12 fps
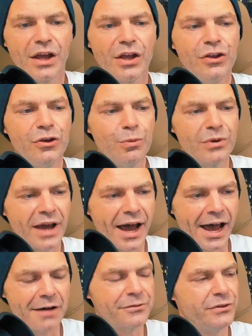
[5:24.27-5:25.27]
You would
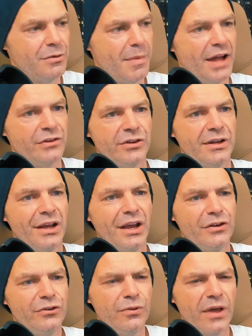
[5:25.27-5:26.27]
have to imagine,
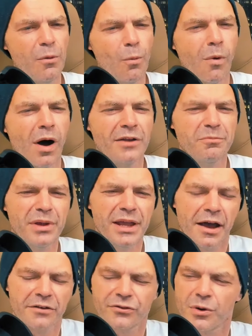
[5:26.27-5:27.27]
do they want
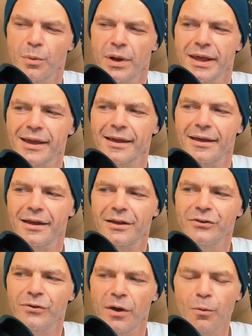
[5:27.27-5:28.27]
Piastri winning?
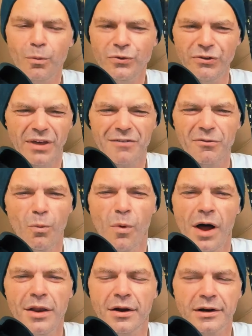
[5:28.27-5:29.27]
Do they even
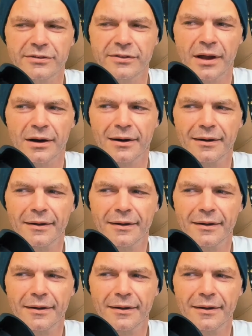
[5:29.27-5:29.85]
want Norris there?